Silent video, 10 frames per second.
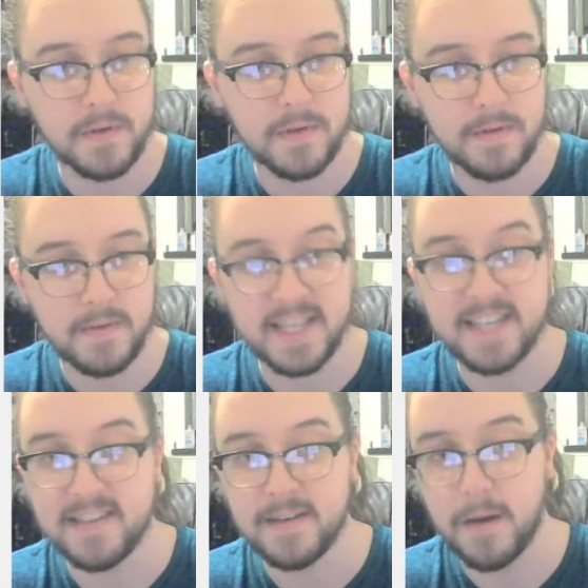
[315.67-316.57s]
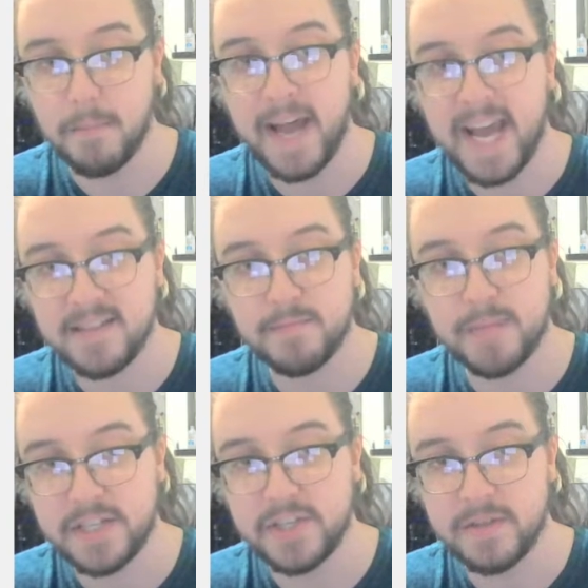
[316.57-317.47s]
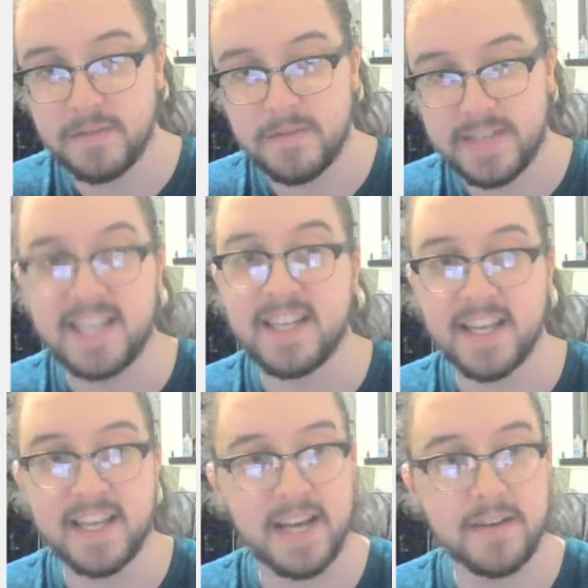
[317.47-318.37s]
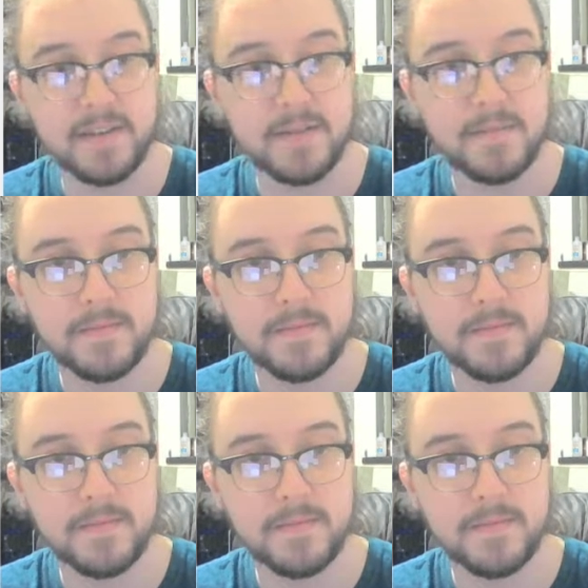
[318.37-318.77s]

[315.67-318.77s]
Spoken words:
And that's a max budget deadly encounter.